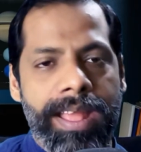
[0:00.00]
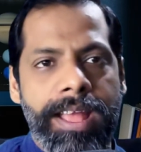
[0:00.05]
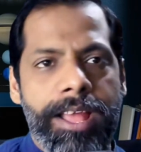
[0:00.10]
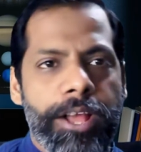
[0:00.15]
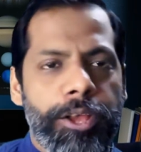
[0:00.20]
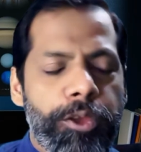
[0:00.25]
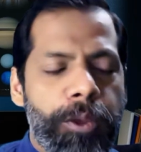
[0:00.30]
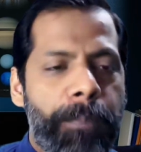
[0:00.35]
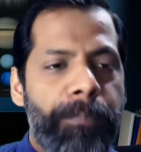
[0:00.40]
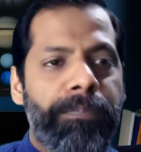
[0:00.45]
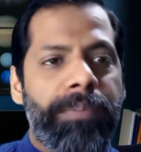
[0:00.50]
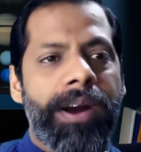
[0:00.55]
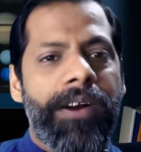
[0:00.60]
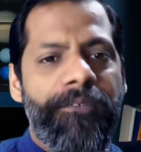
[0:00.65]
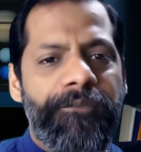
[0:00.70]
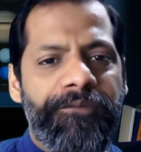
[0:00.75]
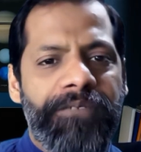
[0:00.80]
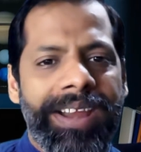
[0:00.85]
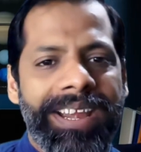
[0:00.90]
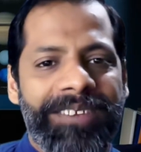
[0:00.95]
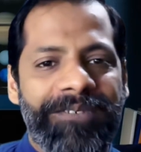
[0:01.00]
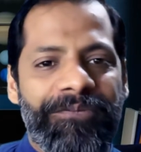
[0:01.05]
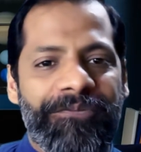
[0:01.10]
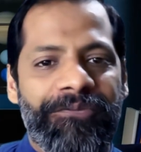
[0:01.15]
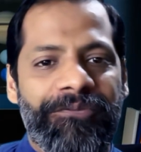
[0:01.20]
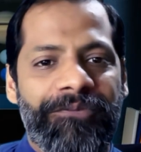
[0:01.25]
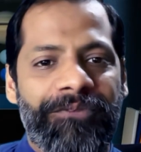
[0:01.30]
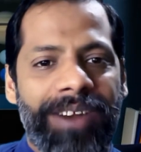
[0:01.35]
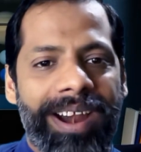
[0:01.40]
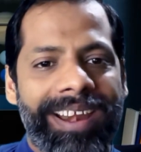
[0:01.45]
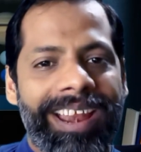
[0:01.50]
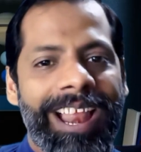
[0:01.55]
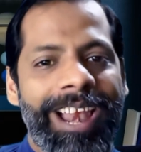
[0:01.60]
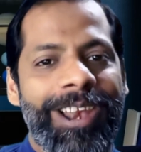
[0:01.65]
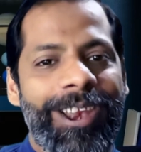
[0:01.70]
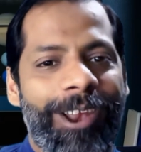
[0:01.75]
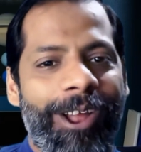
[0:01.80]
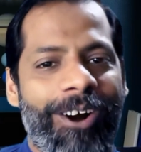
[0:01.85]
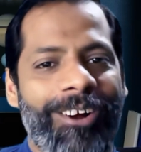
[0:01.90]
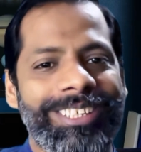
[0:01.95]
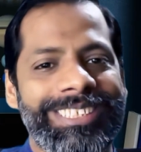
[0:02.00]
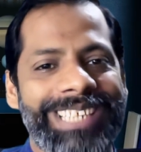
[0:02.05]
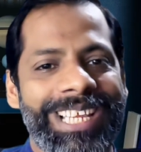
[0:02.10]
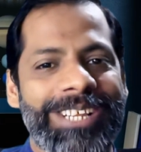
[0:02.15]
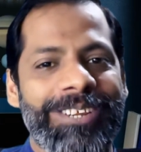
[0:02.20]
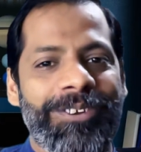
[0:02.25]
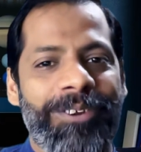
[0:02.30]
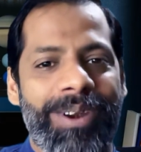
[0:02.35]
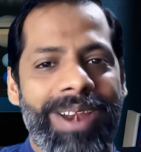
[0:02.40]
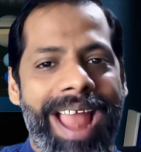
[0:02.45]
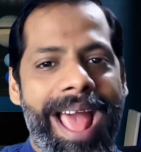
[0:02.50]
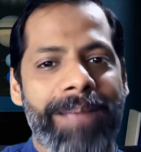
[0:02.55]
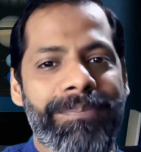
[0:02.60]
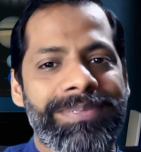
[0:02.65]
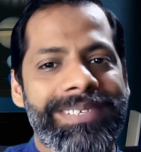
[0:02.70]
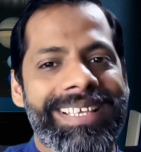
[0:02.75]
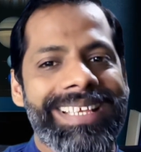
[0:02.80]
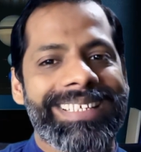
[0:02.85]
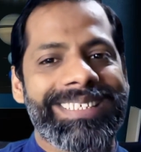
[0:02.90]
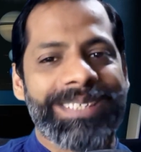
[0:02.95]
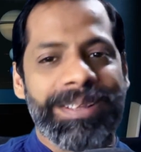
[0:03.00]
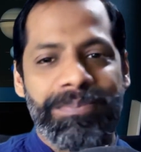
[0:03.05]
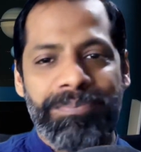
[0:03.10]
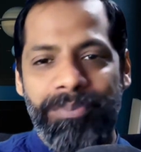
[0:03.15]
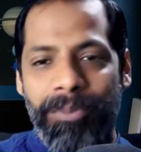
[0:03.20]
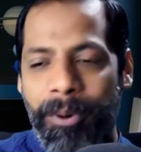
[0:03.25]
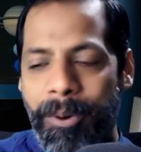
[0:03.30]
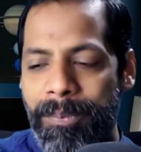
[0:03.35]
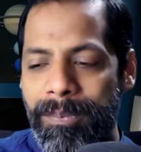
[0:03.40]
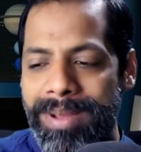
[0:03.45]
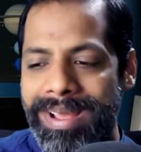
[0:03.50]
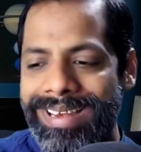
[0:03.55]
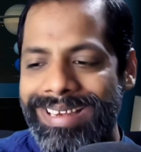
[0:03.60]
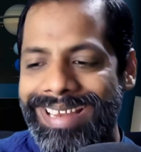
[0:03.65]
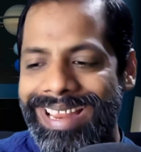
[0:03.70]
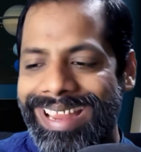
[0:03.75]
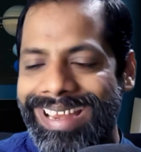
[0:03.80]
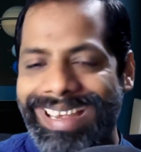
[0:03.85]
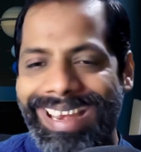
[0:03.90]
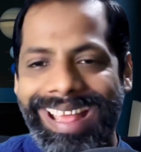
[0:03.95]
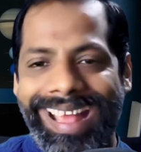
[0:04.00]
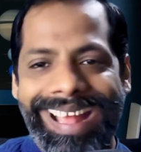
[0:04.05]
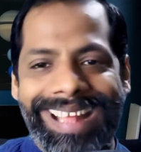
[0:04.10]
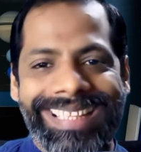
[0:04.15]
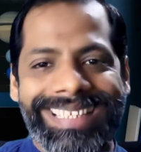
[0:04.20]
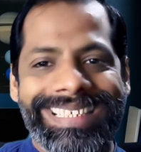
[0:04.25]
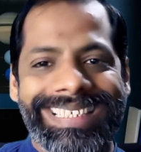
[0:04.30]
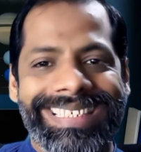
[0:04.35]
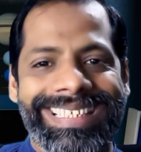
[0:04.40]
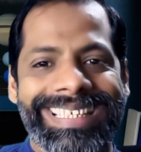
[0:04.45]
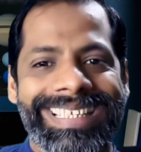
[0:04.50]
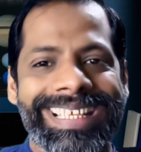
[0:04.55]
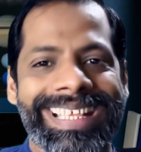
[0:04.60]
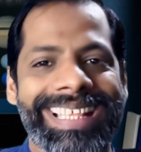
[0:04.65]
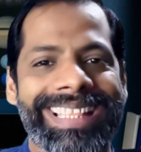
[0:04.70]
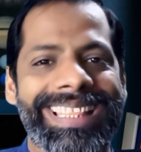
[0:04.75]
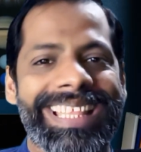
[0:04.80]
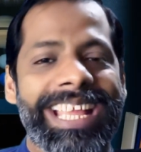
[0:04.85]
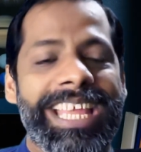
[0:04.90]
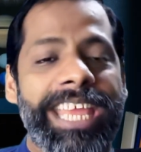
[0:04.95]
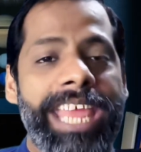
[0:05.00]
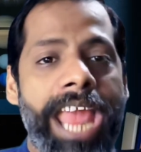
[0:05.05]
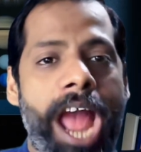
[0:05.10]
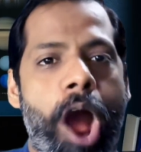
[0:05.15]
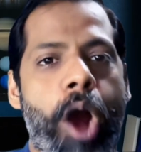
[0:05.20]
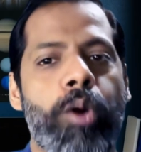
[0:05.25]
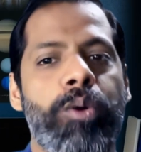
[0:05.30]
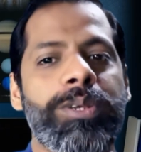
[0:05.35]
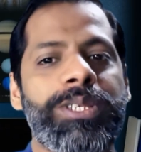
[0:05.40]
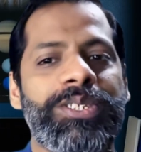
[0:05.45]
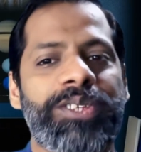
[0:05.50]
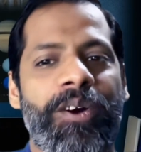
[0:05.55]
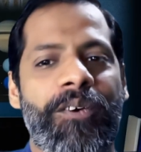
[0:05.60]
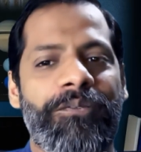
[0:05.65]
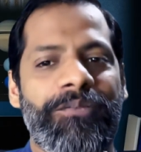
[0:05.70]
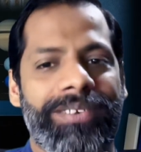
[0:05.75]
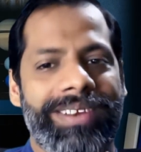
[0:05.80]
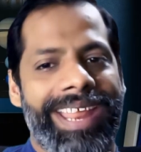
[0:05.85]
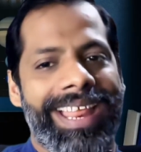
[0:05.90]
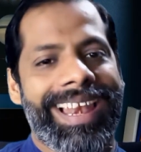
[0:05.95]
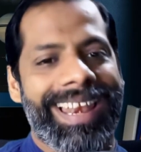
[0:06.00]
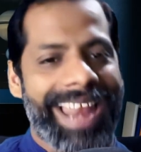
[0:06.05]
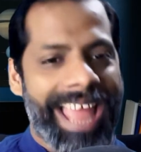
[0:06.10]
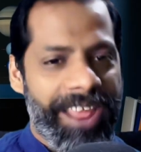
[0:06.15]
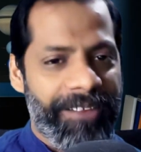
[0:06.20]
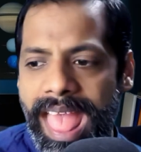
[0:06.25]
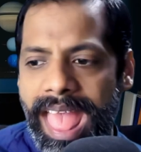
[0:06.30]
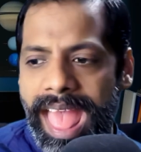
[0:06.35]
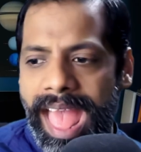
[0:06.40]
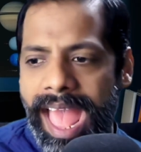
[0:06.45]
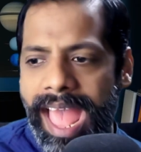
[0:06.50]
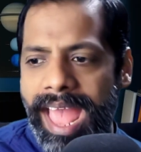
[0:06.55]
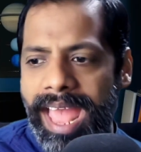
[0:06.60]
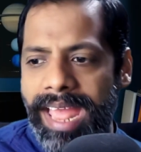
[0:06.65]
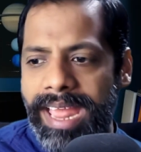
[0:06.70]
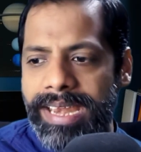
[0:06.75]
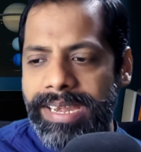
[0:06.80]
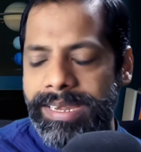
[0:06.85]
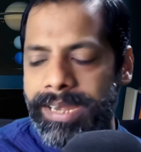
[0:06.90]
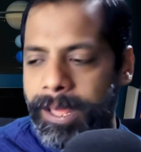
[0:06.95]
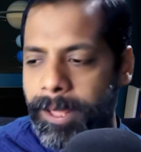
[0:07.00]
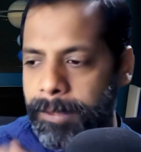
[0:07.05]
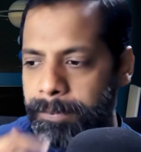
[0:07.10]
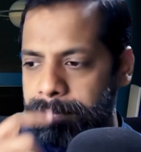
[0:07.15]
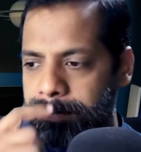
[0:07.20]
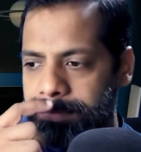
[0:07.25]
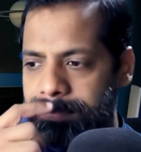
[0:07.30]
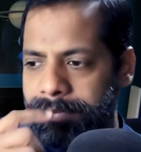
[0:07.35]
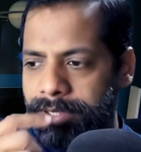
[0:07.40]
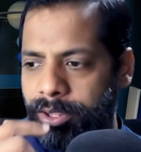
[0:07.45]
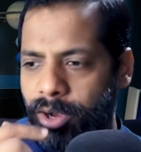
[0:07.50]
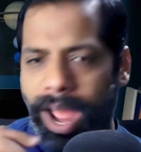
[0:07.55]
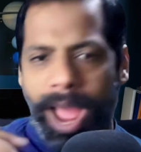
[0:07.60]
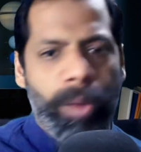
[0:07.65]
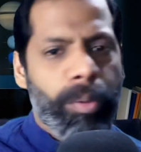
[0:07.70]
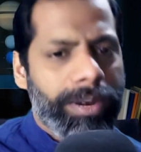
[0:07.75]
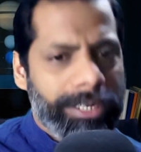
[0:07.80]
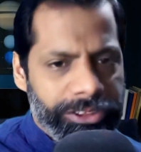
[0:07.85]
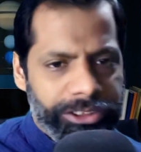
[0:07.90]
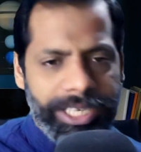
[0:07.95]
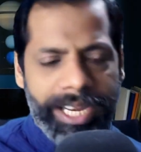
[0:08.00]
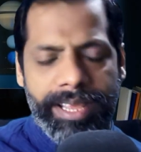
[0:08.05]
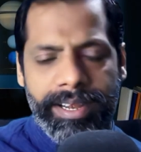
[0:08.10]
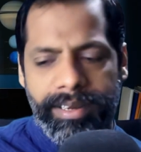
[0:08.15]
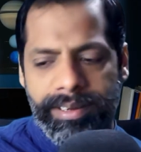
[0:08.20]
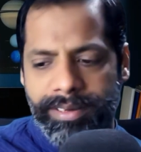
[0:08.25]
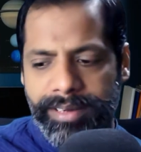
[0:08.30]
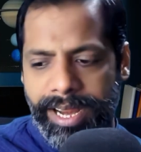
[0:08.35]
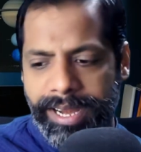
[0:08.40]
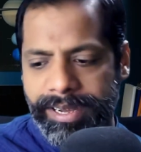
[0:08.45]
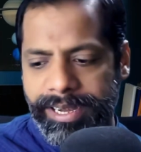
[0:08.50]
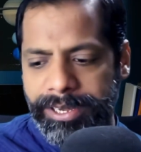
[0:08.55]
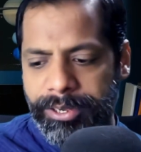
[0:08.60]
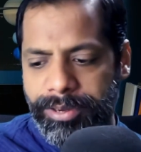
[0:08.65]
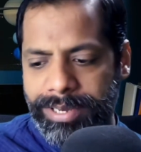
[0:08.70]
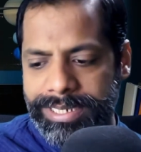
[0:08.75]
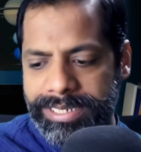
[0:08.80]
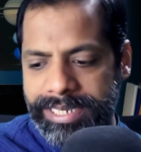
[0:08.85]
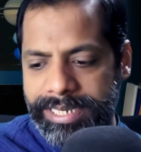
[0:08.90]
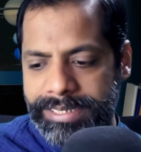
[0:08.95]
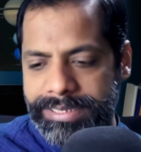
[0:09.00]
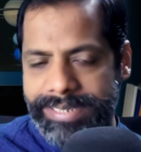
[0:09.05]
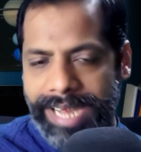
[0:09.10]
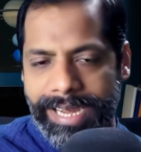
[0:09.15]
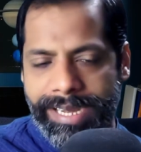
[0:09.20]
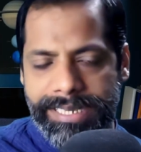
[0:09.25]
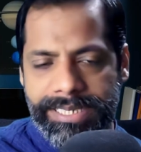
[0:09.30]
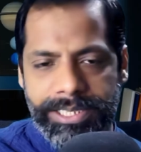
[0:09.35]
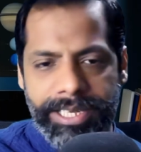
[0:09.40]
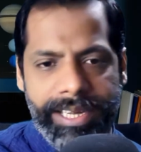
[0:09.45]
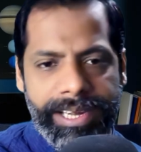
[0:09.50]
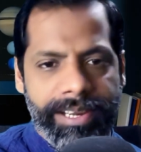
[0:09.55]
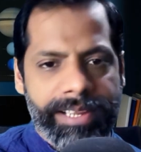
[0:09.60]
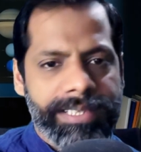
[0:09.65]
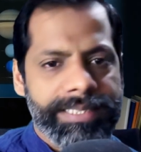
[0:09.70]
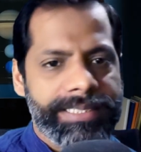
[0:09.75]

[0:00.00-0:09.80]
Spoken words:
Your perfect funnel logic collapses the moment it hits the chaos of real life. And I want to share an interesting statistic here.